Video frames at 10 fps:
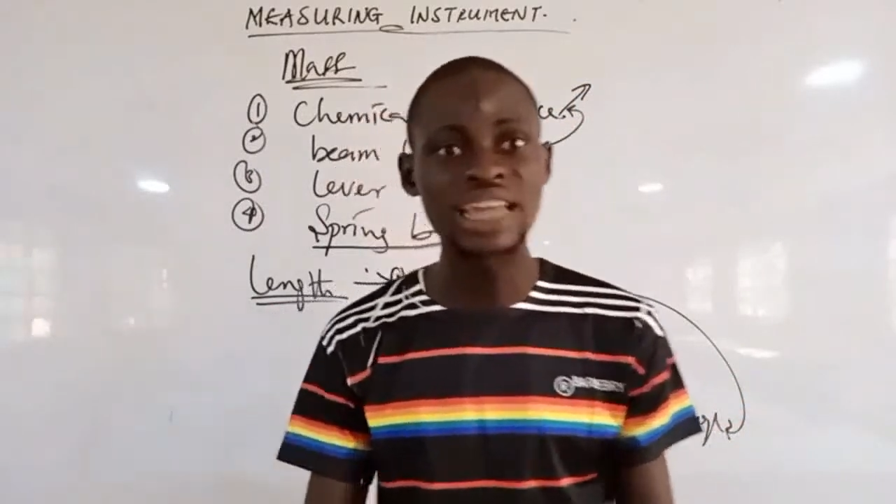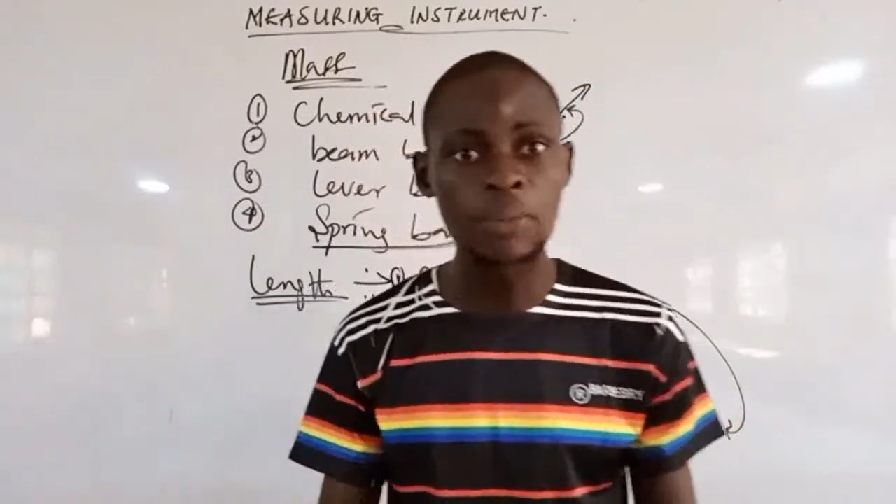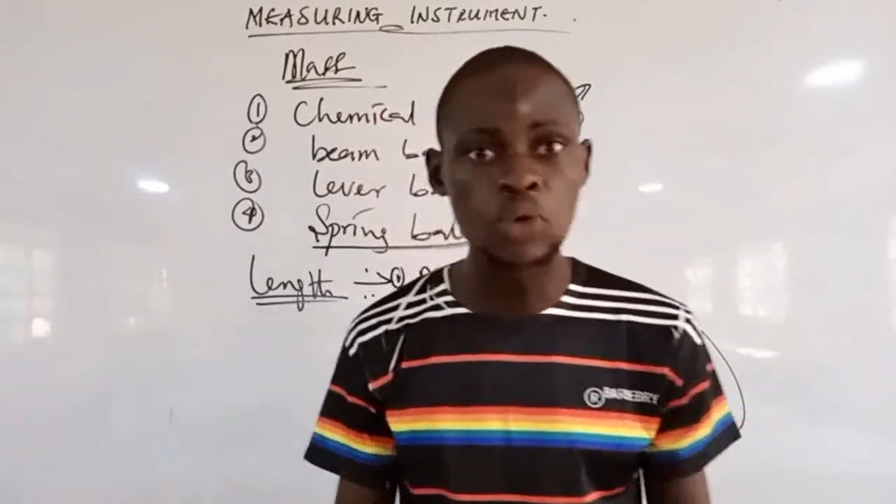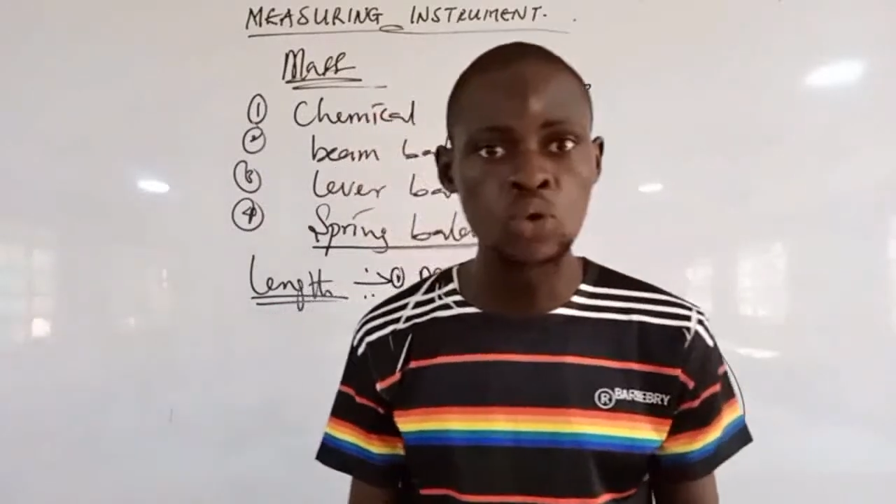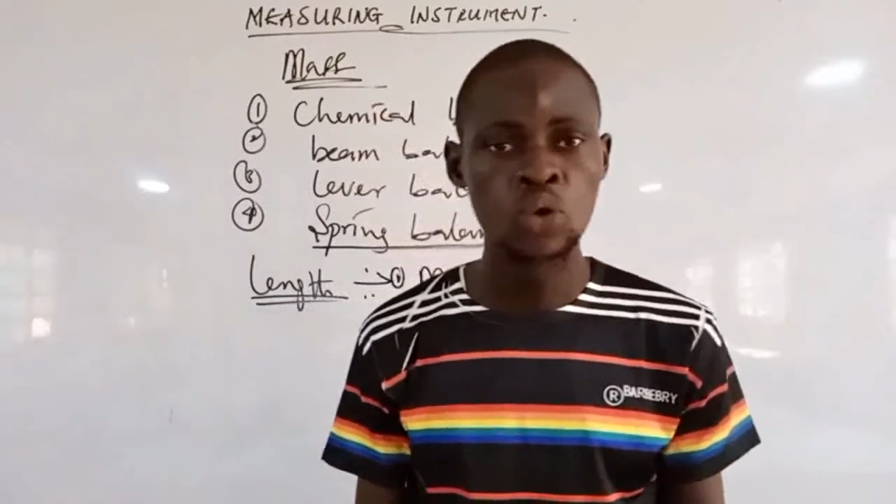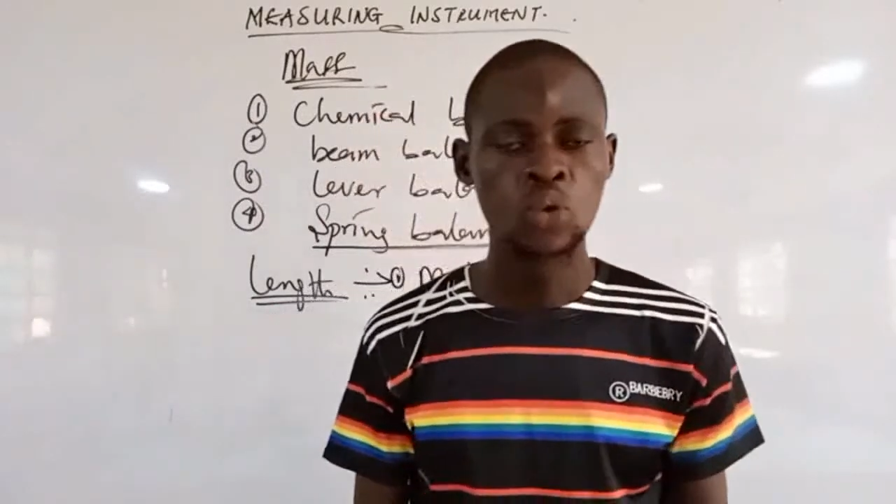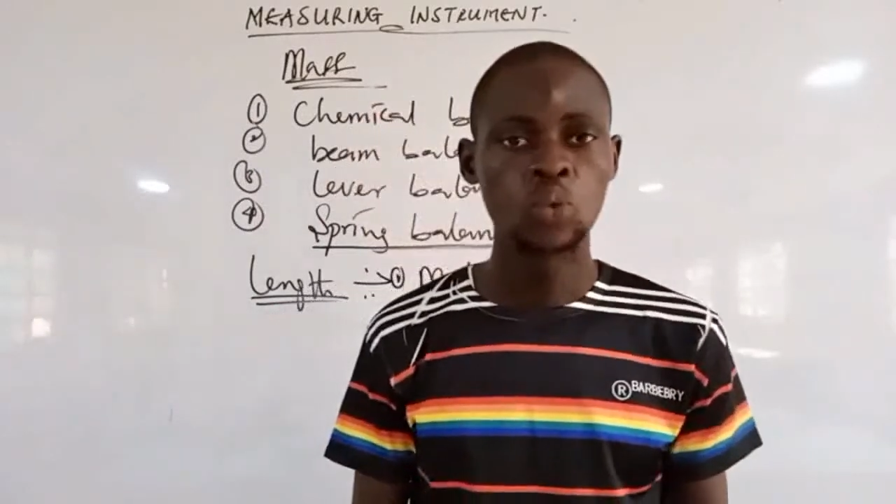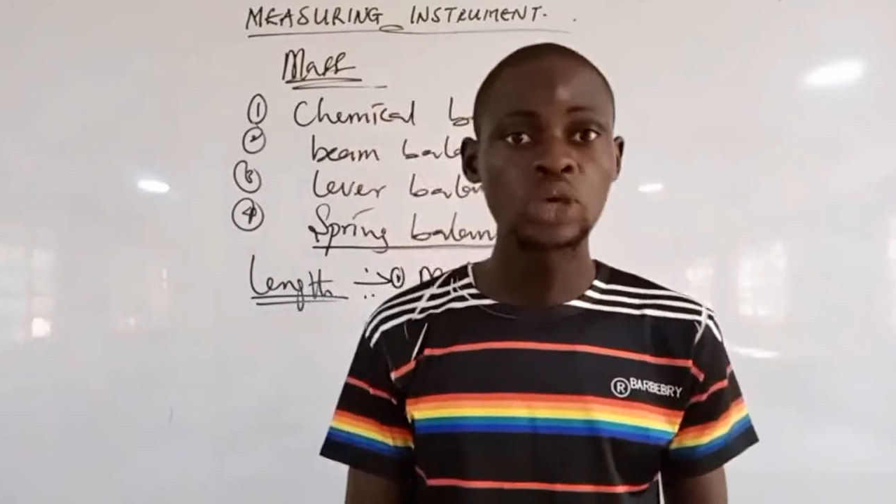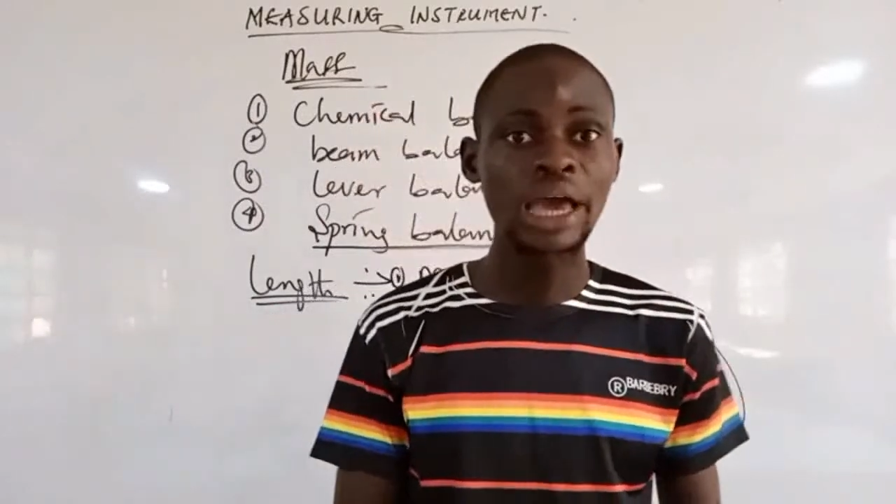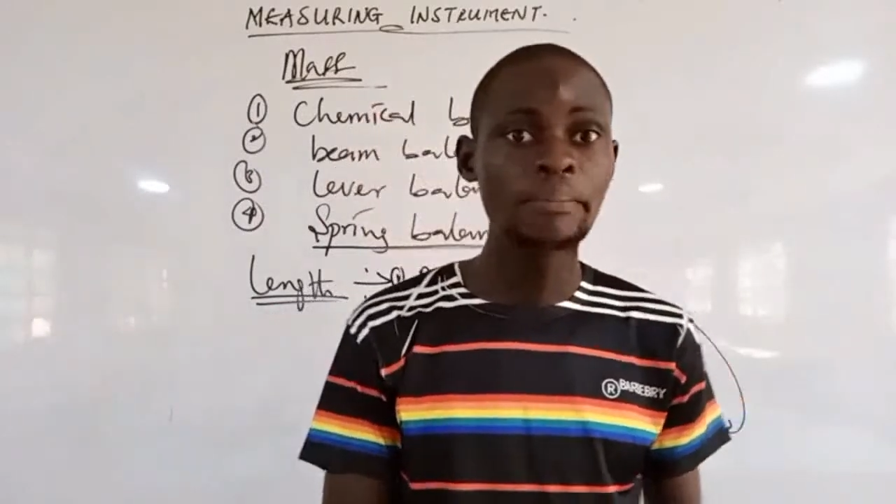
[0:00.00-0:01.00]
table,
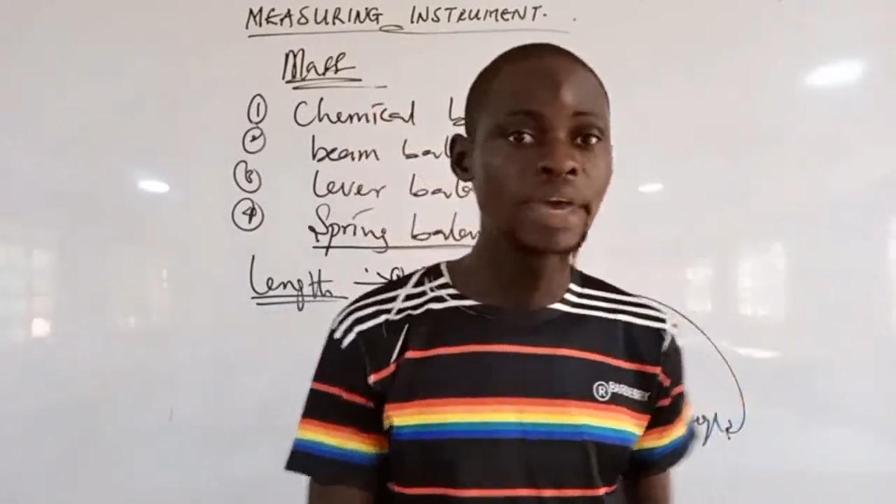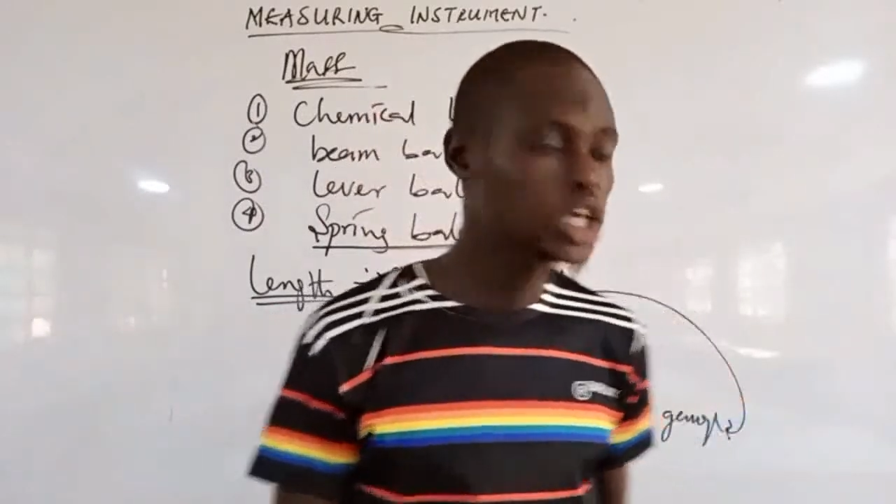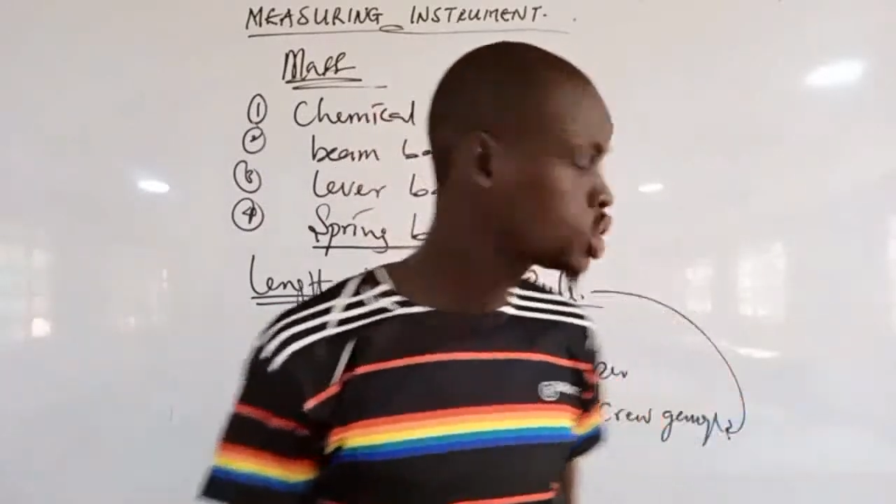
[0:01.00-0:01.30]
we can make